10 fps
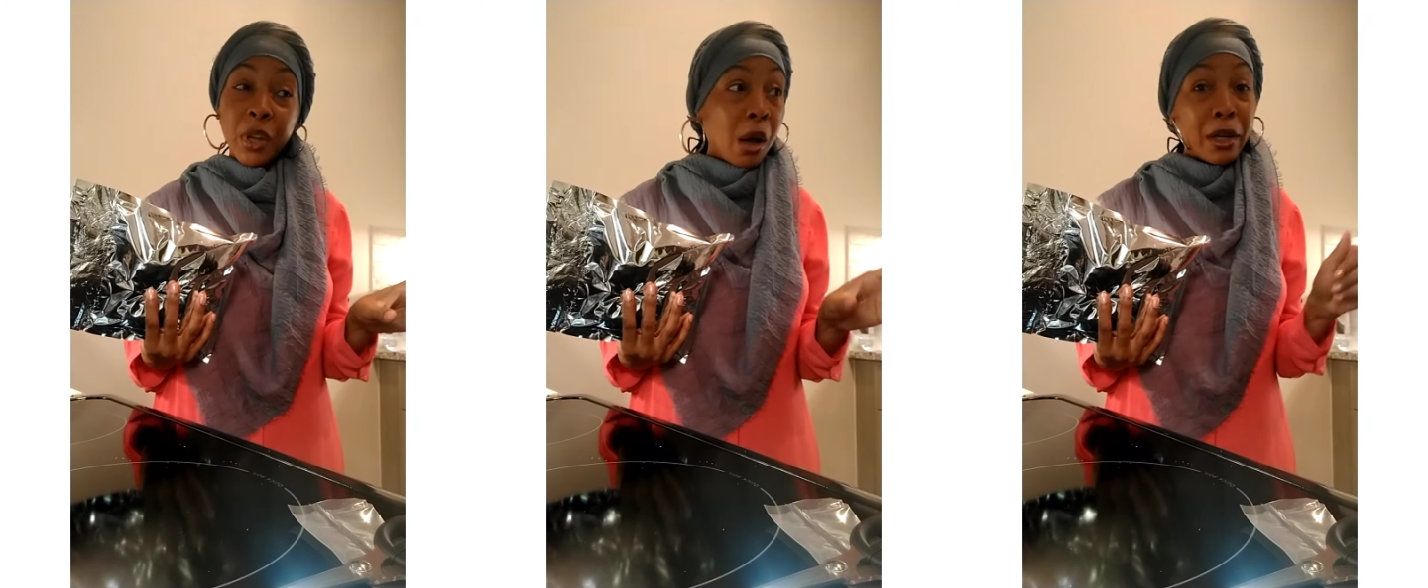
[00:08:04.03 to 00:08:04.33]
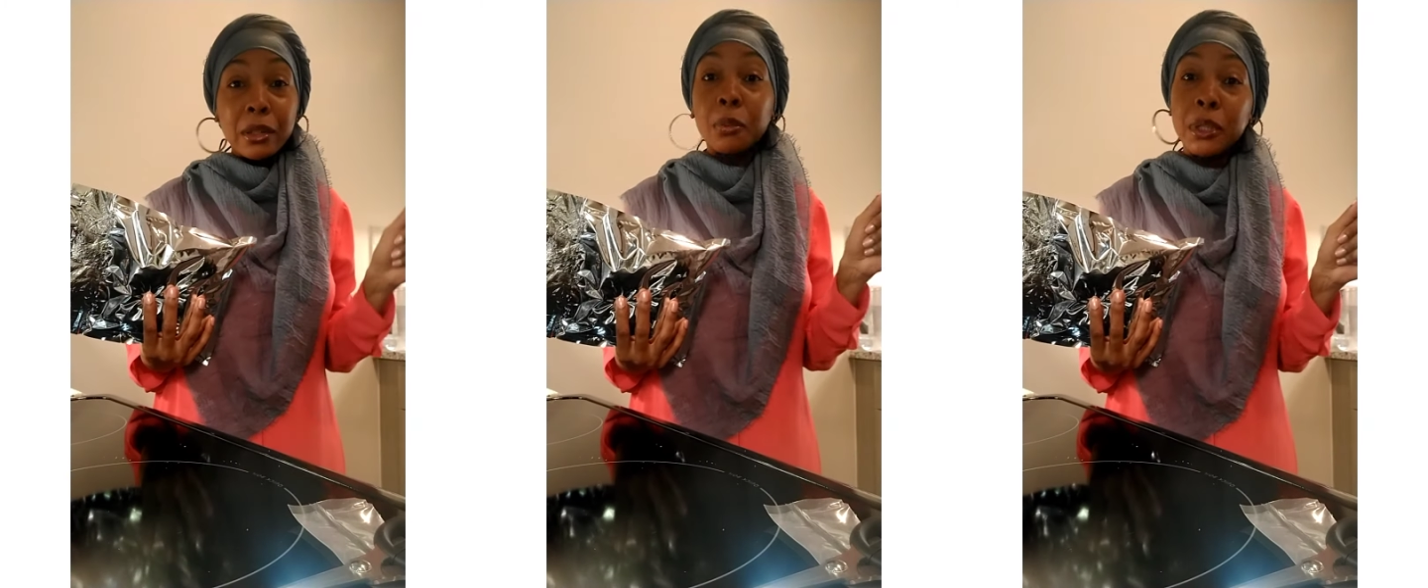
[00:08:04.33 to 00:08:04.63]
I'm
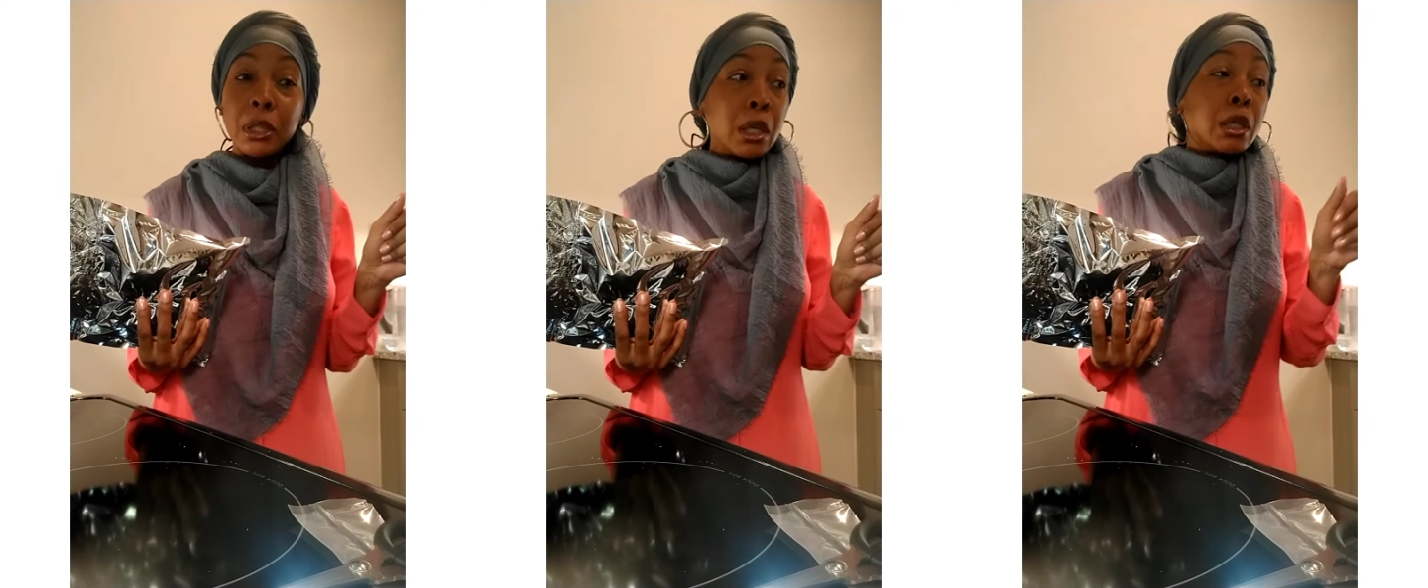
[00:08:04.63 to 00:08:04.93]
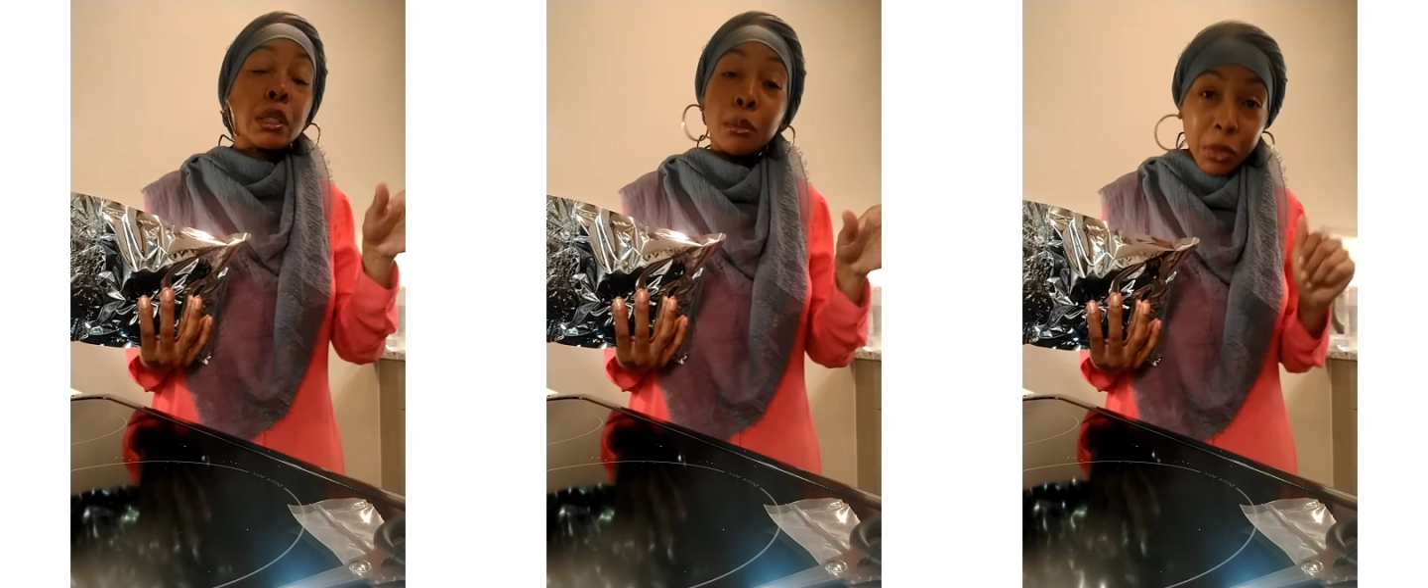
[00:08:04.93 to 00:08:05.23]
about to spend
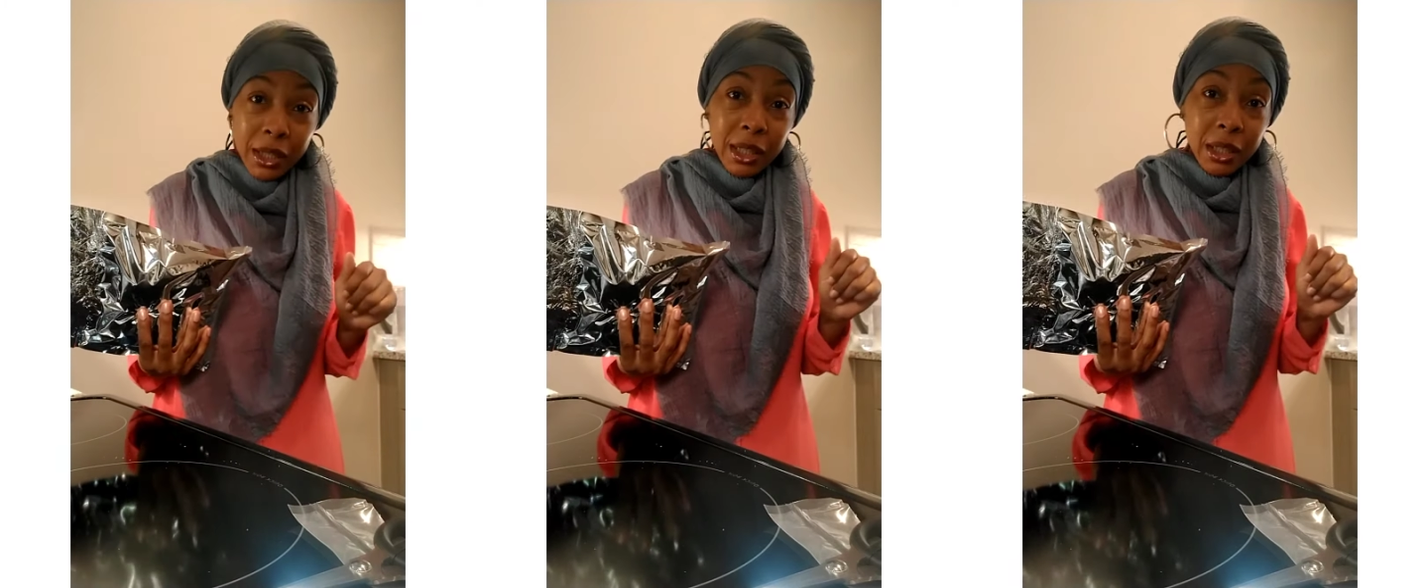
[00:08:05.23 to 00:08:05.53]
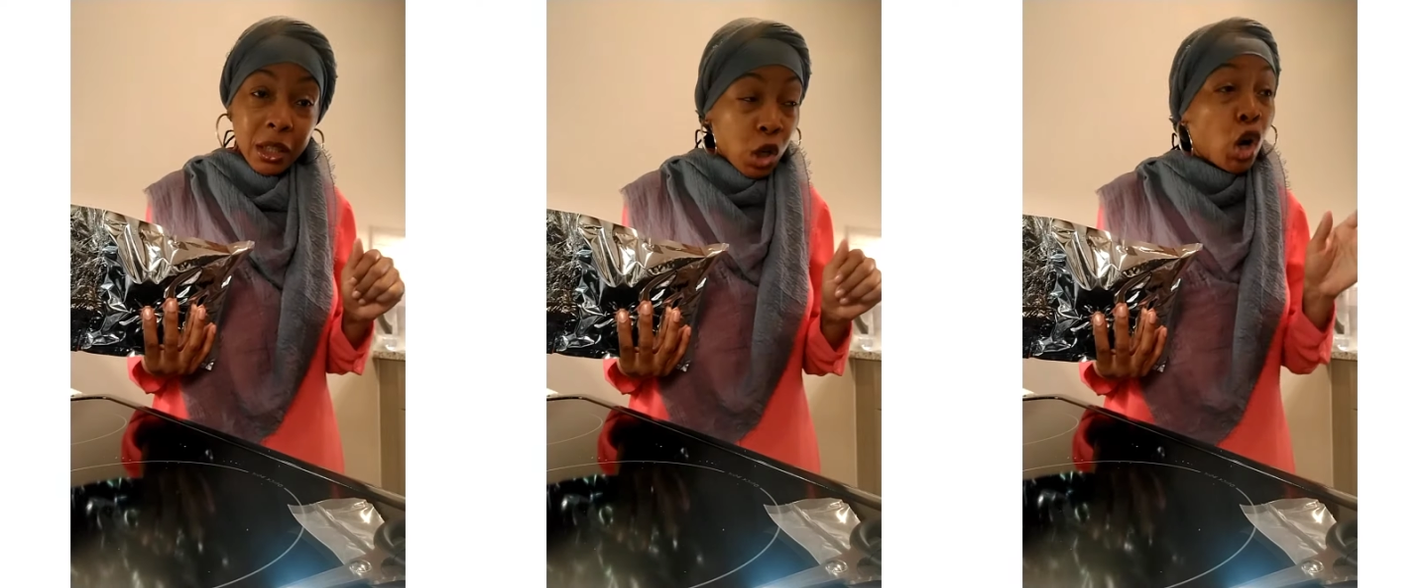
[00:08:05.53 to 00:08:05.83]
some money
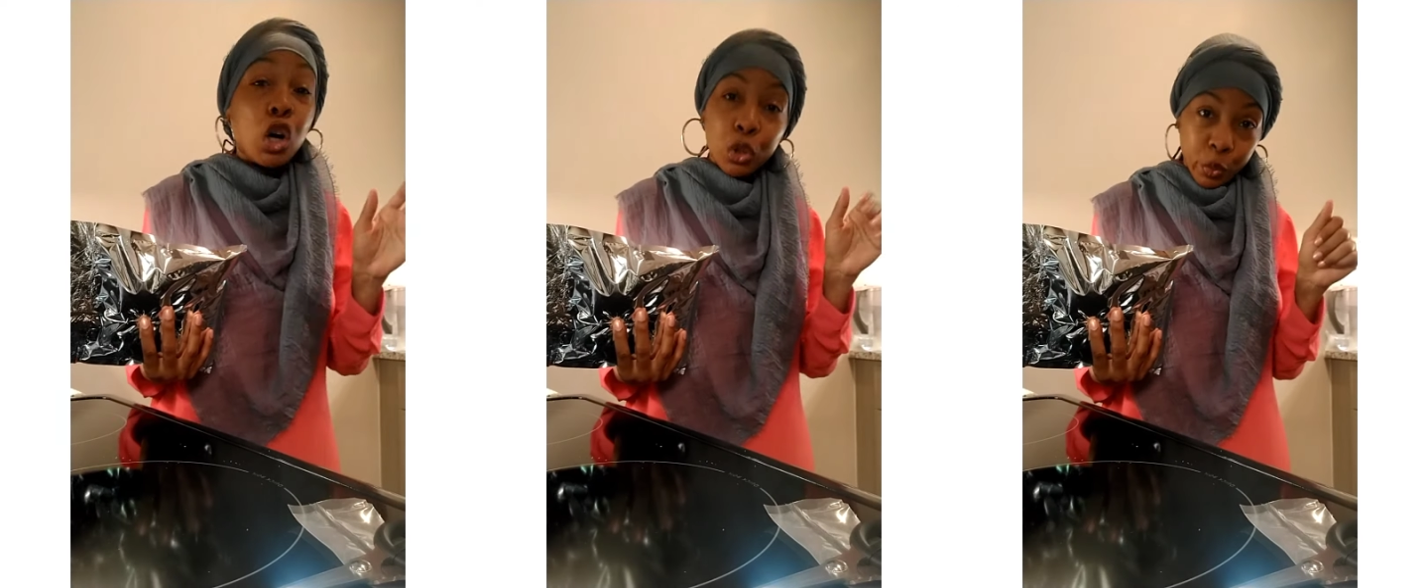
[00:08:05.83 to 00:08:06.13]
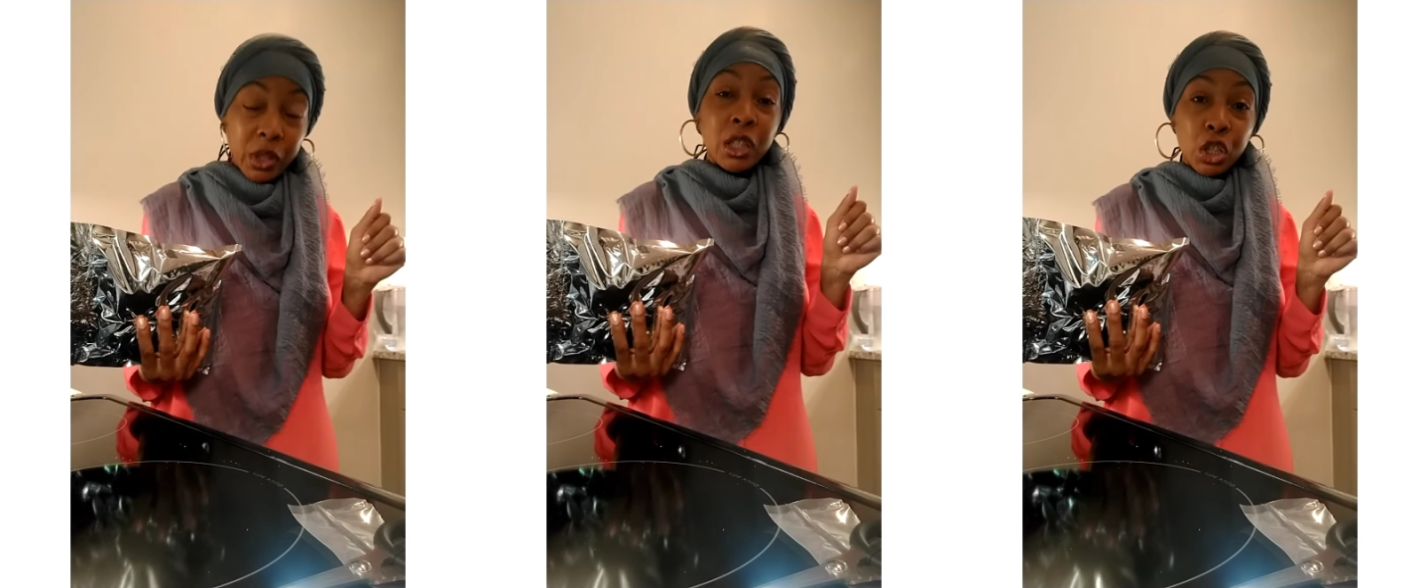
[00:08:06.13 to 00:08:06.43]
on a
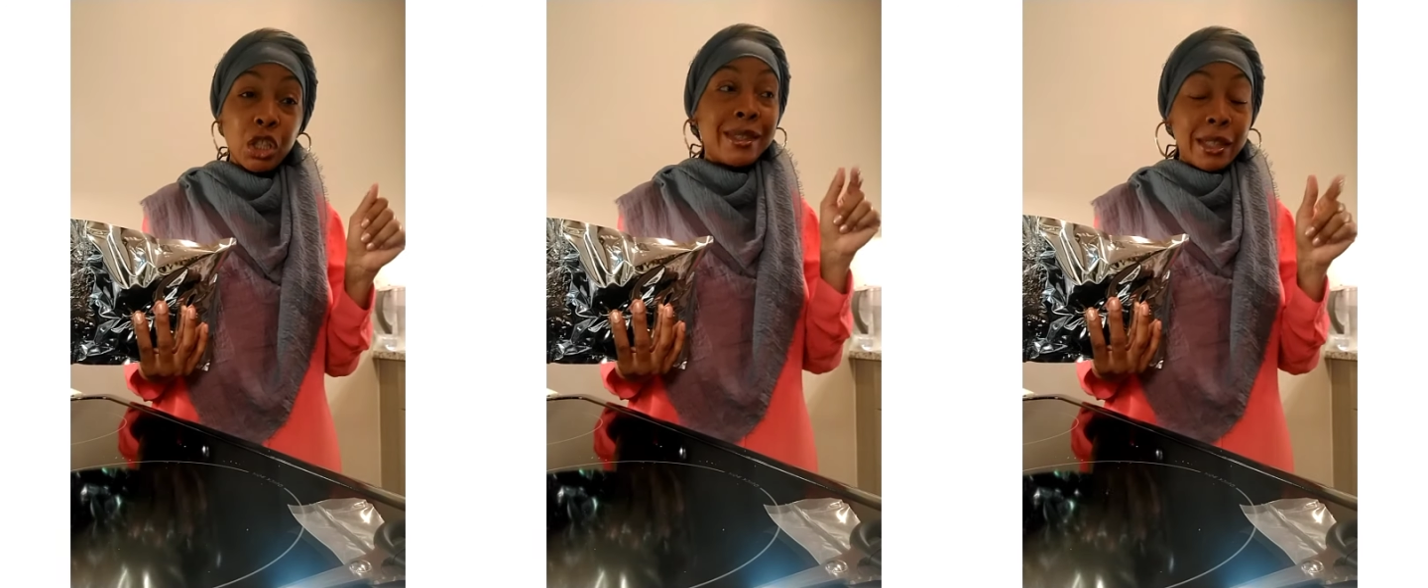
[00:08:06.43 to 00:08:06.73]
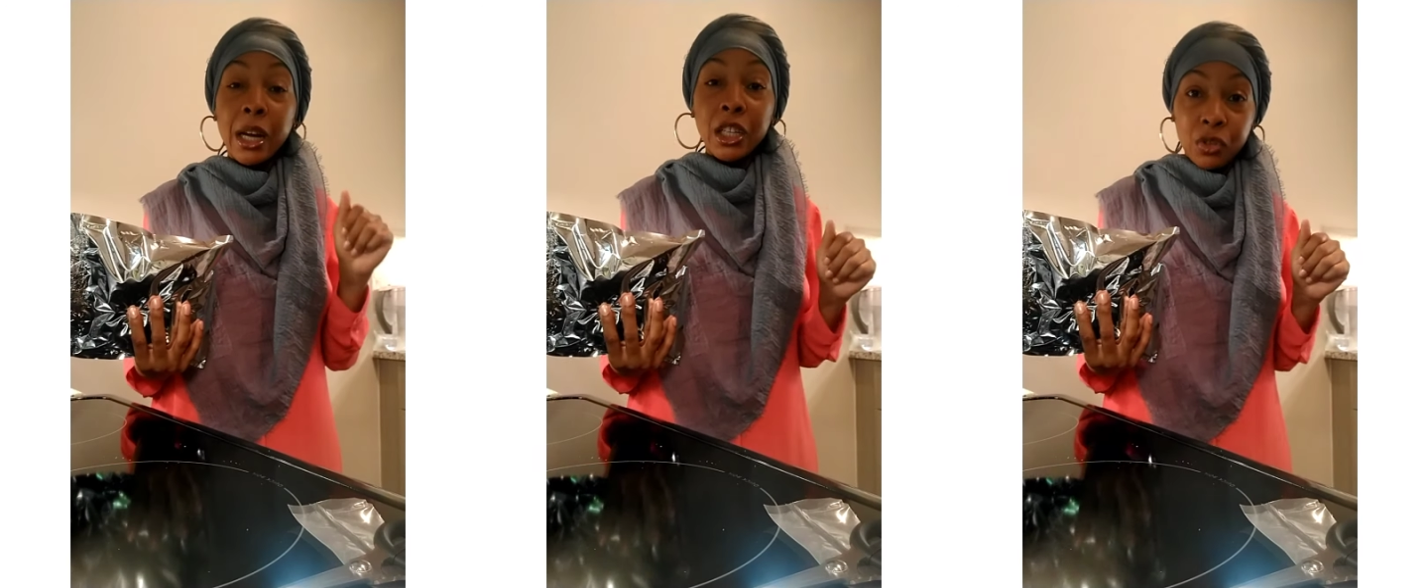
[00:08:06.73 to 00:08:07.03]
really good
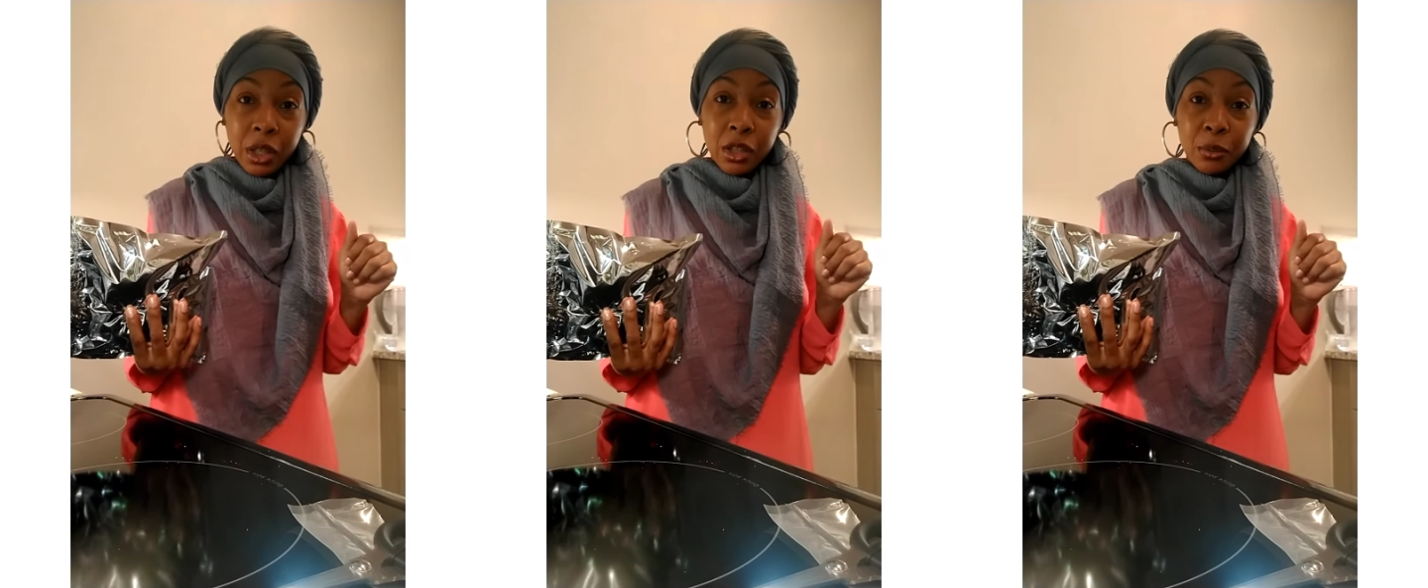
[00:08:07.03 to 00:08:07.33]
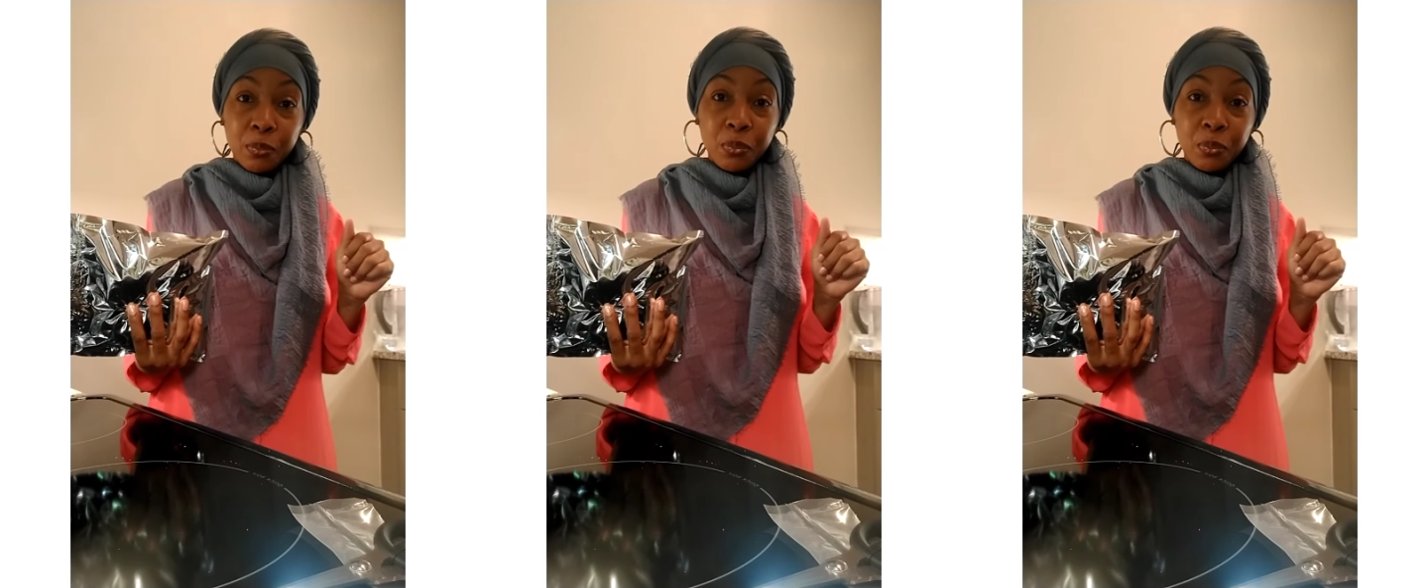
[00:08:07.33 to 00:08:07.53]
dehydrator